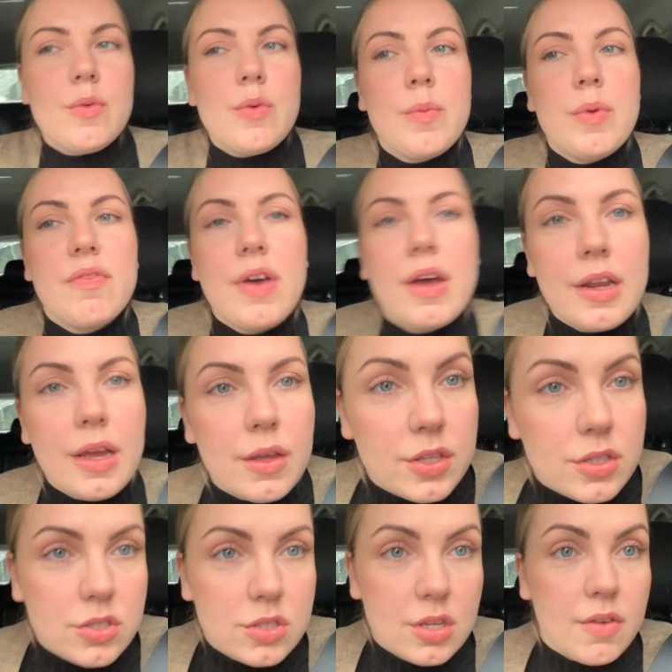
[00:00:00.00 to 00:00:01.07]
when we found out the
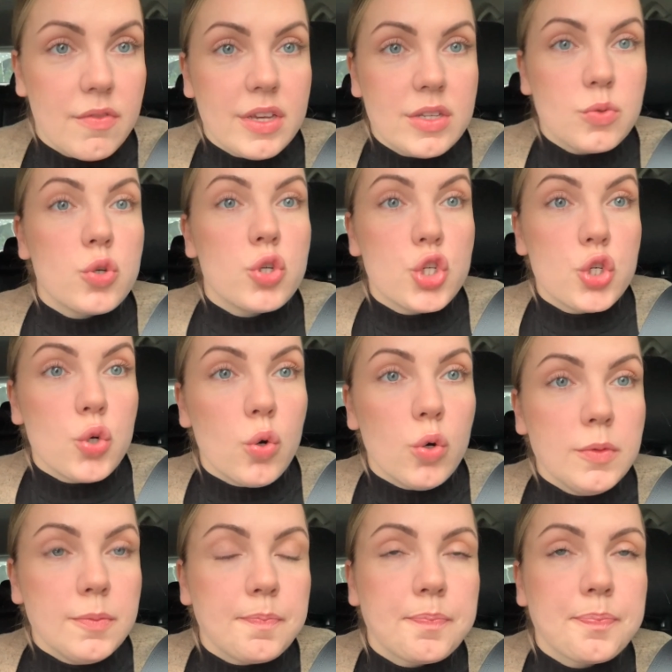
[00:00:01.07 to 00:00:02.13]
cervix was short.